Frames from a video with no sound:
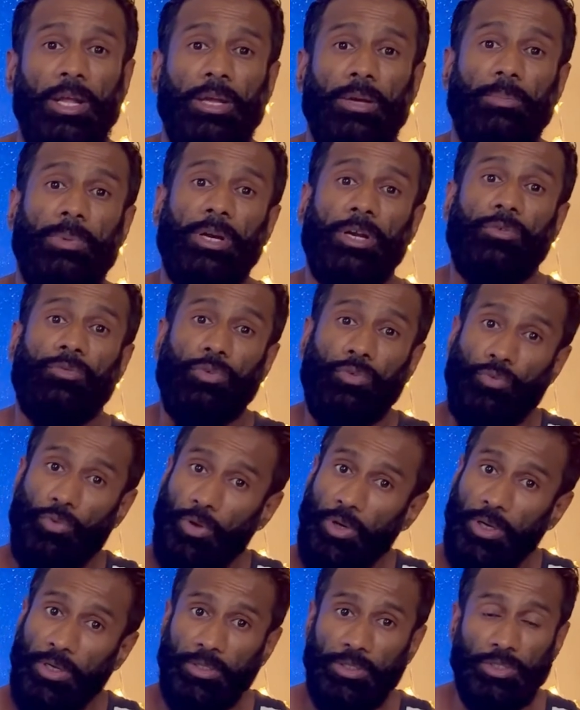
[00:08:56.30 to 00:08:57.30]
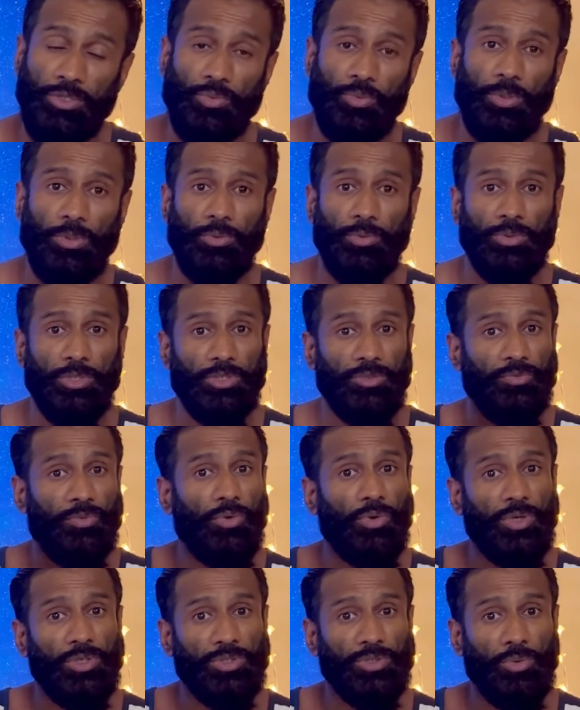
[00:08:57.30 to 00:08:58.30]
But if you forget this one, you just
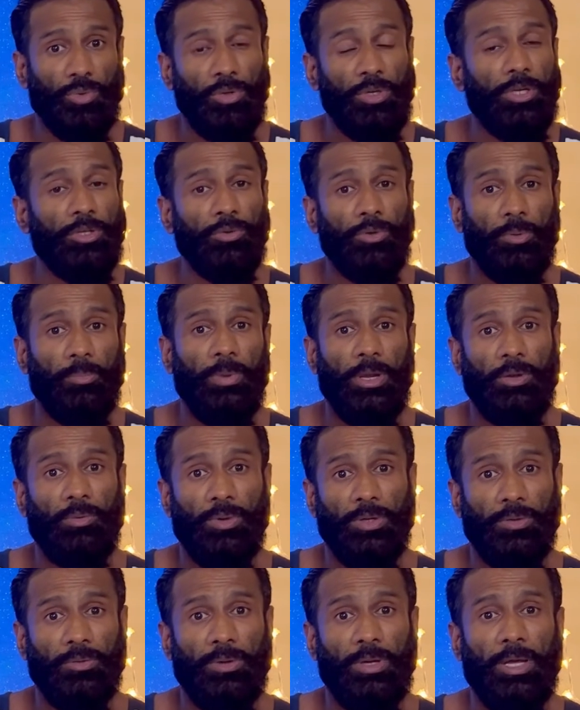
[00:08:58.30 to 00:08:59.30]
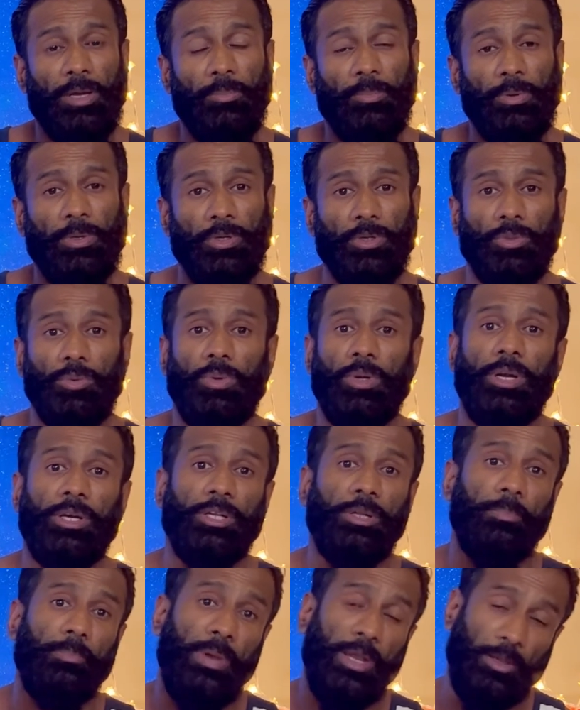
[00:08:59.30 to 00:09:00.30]
focus only your back, what will happen? You get
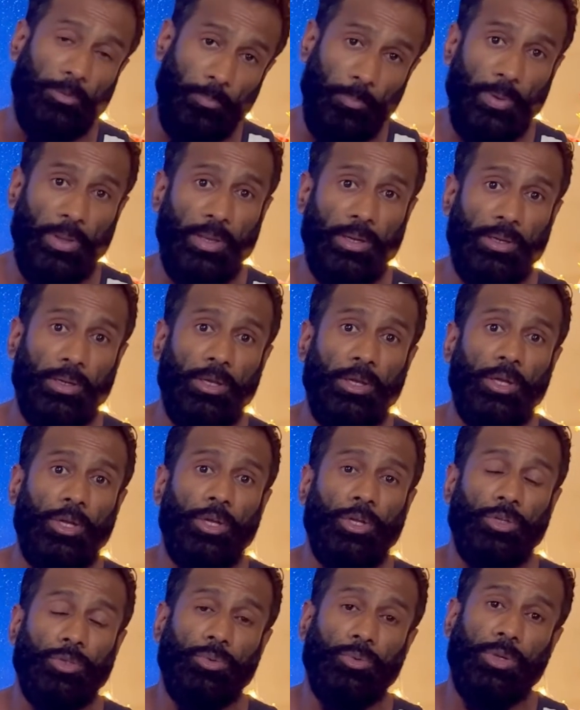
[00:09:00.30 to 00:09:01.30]
the back pain, you